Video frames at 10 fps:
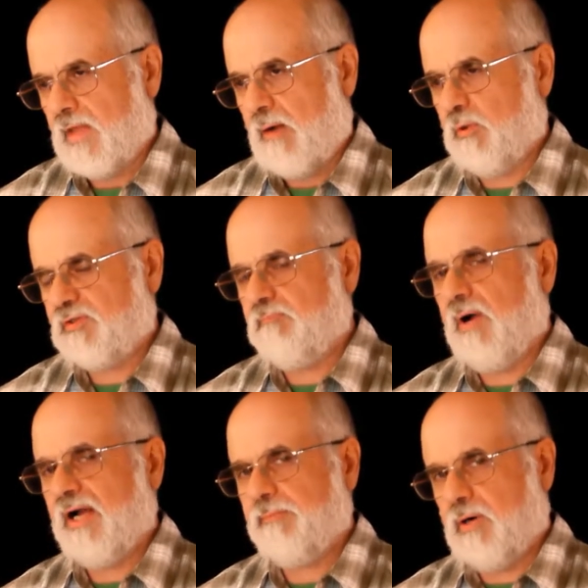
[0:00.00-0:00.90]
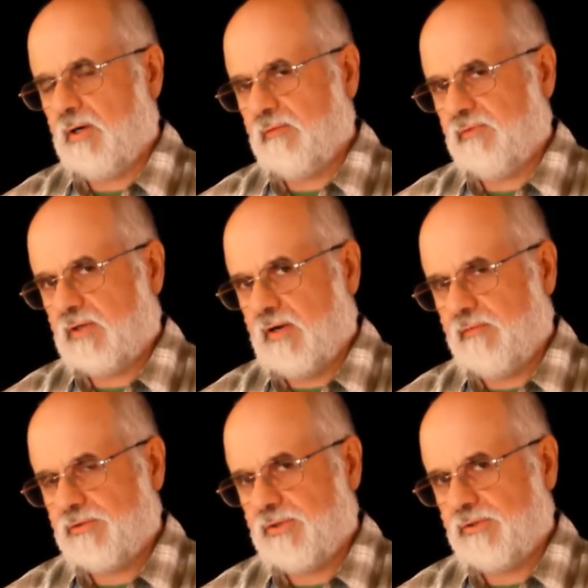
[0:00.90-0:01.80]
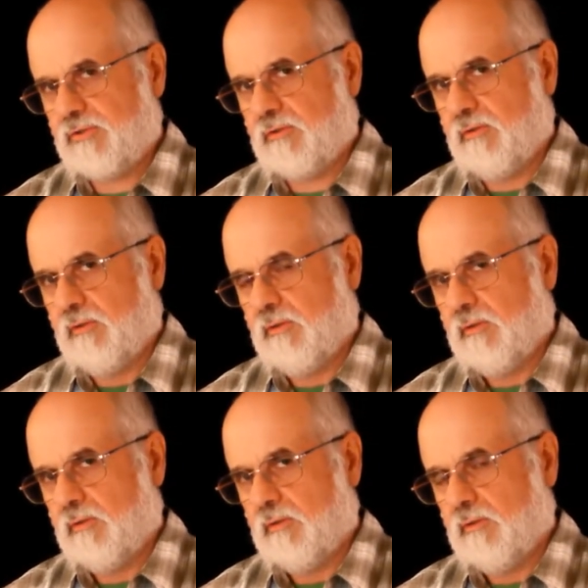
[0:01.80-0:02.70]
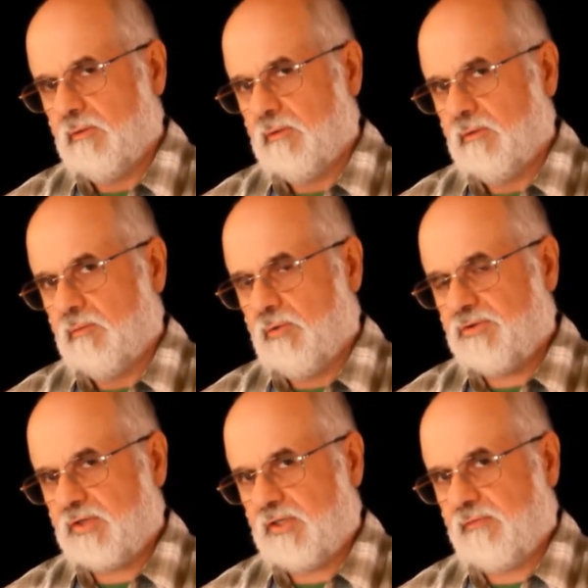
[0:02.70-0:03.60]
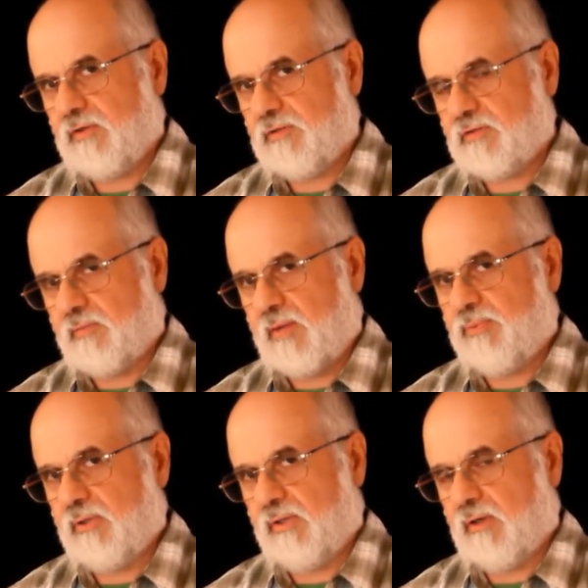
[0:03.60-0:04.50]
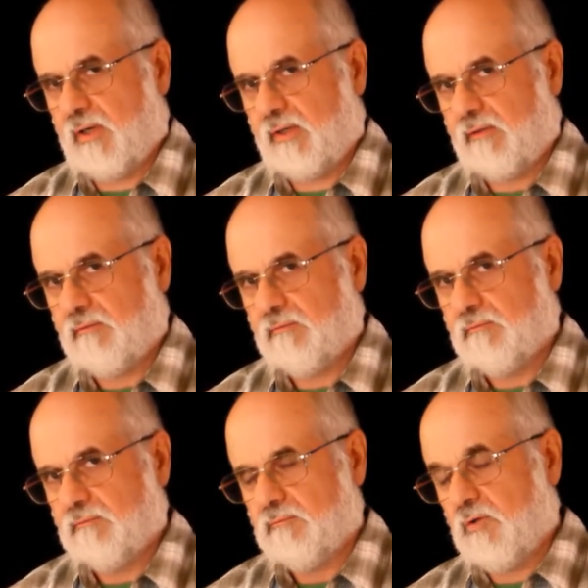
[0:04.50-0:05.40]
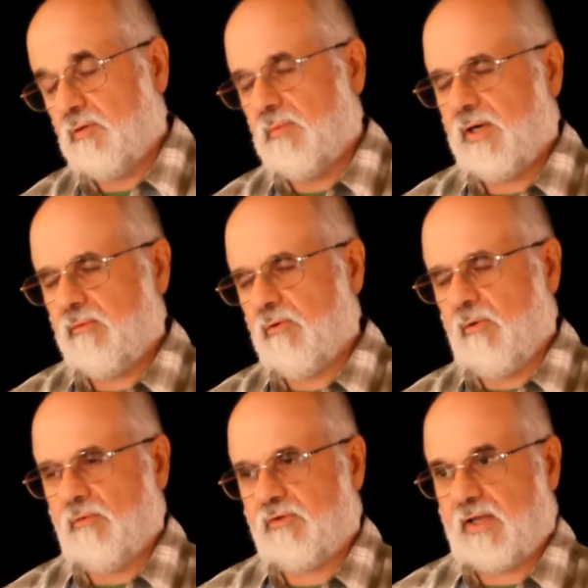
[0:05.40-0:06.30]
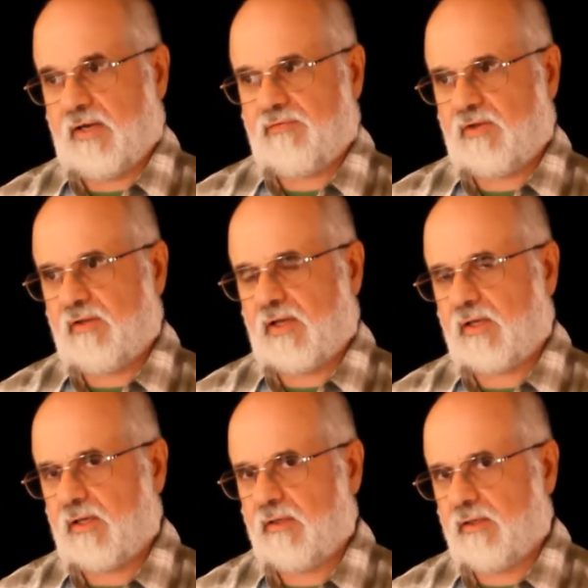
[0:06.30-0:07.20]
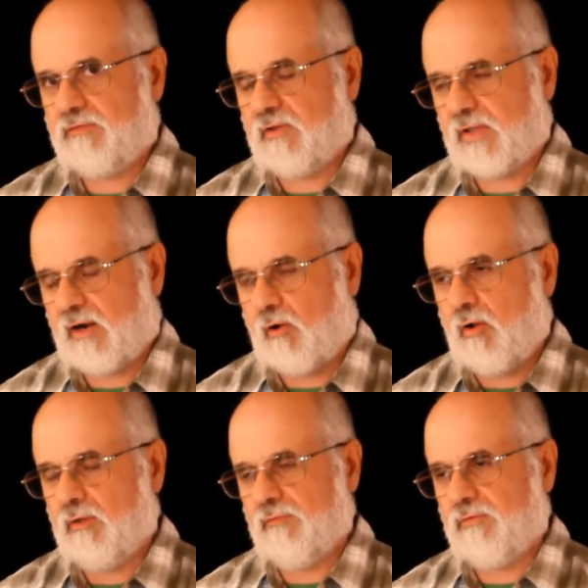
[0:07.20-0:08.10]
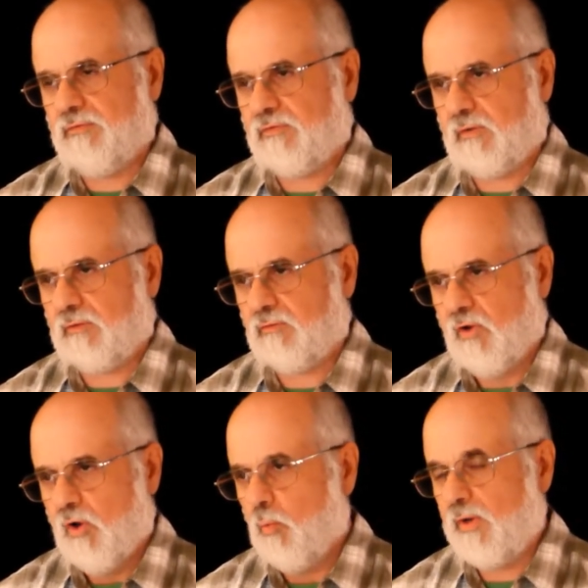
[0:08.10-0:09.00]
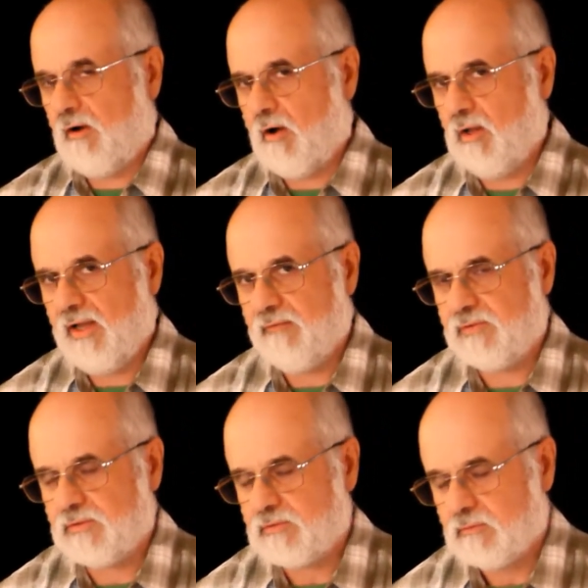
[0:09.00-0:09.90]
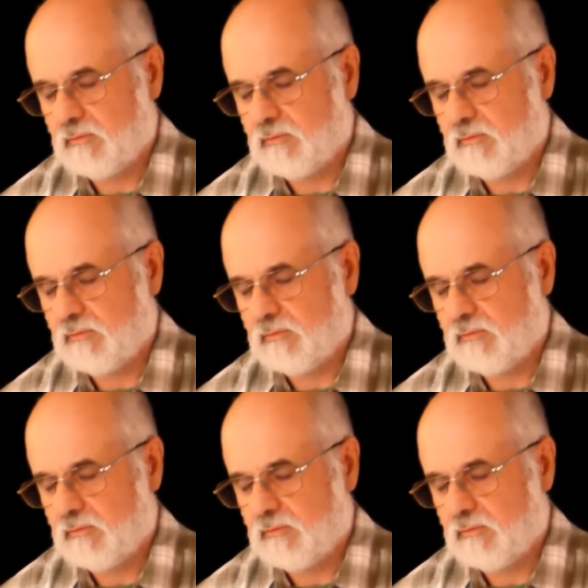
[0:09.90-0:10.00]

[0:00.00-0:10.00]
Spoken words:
What's my part of the conversation? What significance am I putting on it? What are my rules? Can I say that? Can I not say that? All of those things. We all have these.